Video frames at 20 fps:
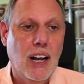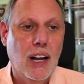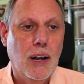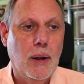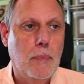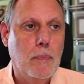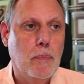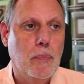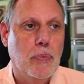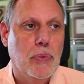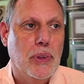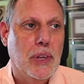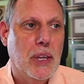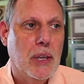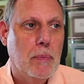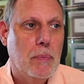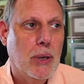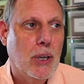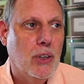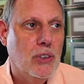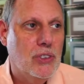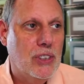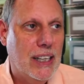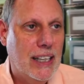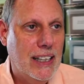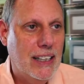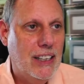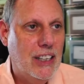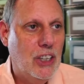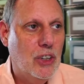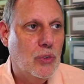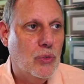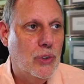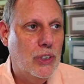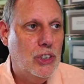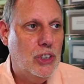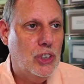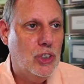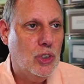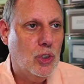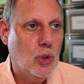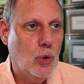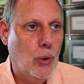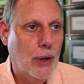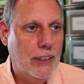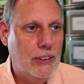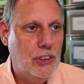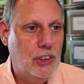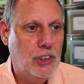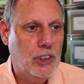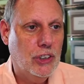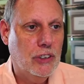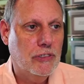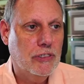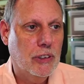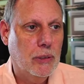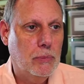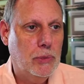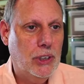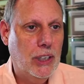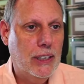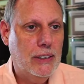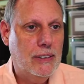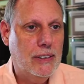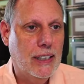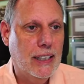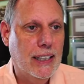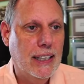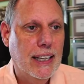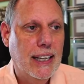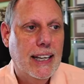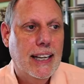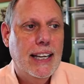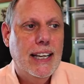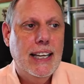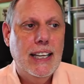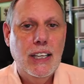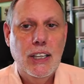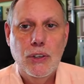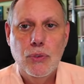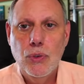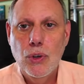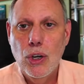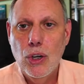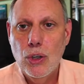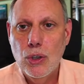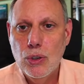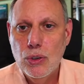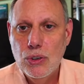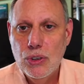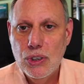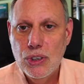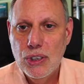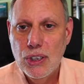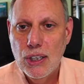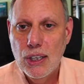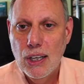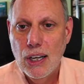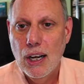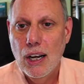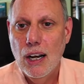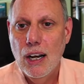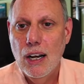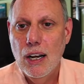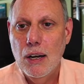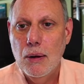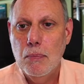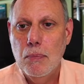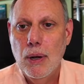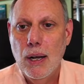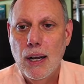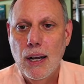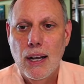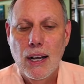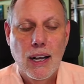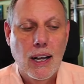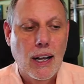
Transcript: um, because in the original question from Jesse, he wrote, um,